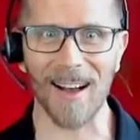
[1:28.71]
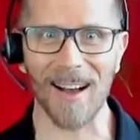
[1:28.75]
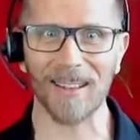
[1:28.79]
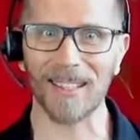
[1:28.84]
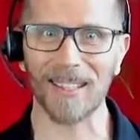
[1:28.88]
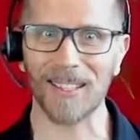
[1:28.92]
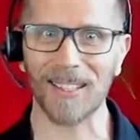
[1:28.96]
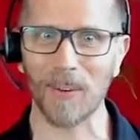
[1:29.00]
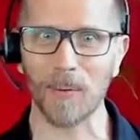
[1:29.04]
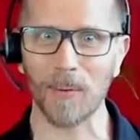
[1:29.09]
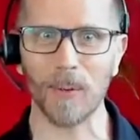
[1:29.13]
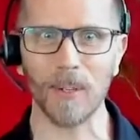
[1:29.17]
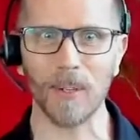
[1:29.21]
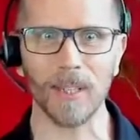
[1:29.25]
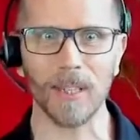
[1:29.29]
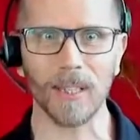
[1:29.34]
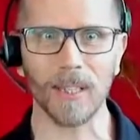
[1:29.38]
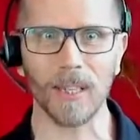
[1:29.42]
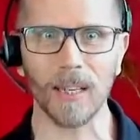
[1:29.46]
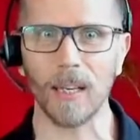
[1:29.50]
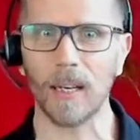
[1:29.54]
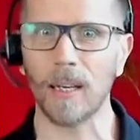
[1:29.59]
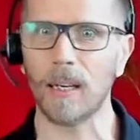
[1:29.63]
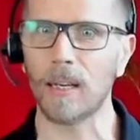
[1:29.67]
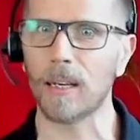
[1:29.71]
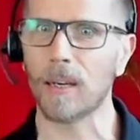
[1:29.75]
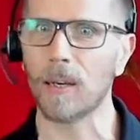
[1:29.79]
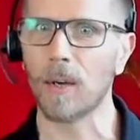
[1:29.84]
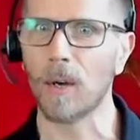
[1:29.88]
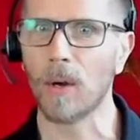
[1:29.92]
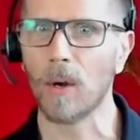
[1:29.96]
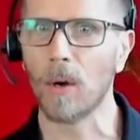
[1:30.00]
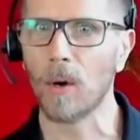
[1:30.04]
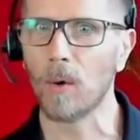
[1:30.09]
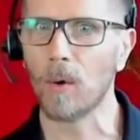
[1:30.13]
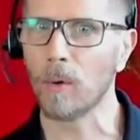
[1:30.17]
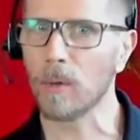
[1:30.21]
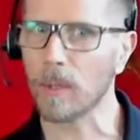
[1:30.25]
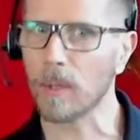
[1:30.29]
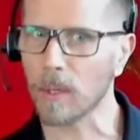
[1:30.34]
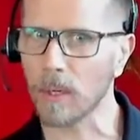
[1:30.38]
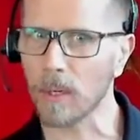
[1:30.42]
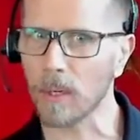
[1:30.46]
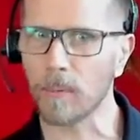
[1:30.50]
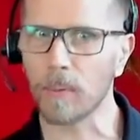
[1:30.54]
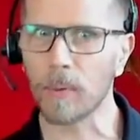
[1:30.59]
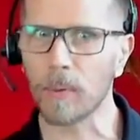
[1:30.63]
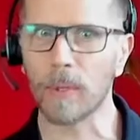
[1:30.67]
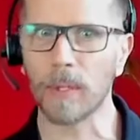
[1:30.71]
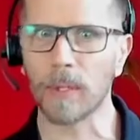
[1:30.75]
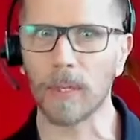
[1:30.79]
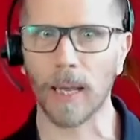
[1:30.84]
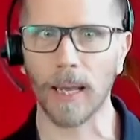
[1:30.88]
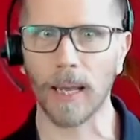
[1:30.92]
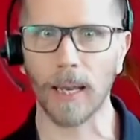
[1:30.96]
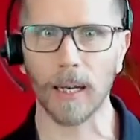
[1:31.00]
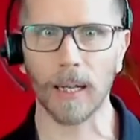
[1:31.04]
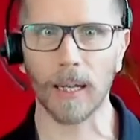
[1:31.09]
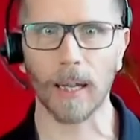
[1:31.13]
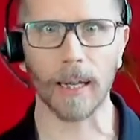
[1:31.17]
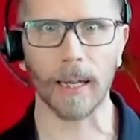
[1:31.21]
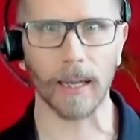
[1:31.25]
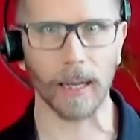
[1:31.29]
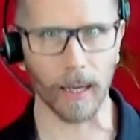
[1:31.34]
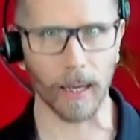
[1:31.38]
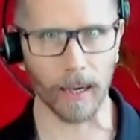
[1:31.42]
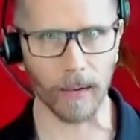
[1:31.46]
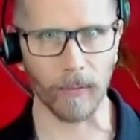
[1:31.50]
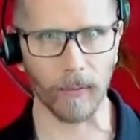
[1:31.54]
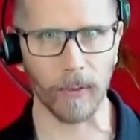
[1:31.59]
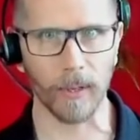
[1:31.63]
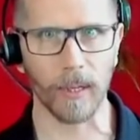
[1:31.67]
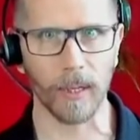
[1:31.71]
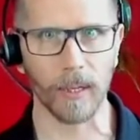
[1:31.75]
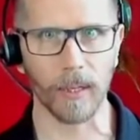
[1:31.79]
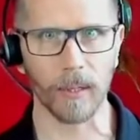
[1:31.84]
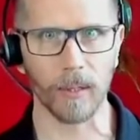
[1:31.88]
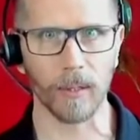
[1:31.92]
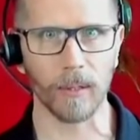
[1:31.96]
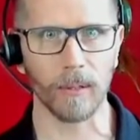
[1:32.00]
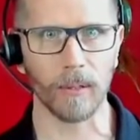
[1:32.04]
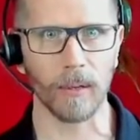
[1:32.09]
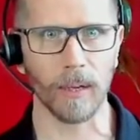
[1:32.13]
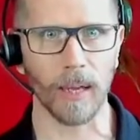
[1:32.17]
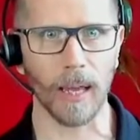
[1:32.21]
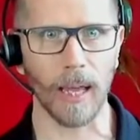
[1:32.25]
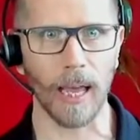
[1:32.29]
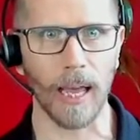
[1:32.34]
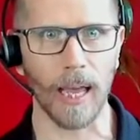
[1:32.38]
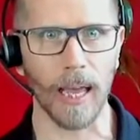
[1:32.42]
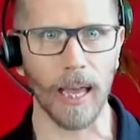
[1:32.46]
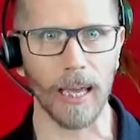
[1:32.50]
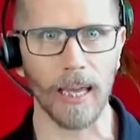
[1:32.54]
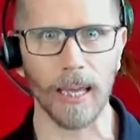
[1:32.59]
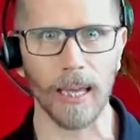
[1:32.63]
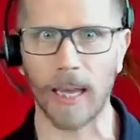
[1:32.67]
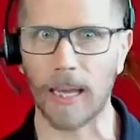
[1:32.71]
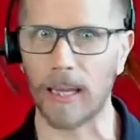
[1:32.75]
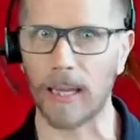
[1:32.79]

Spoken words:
So we're just gonna pretend like everything's okay,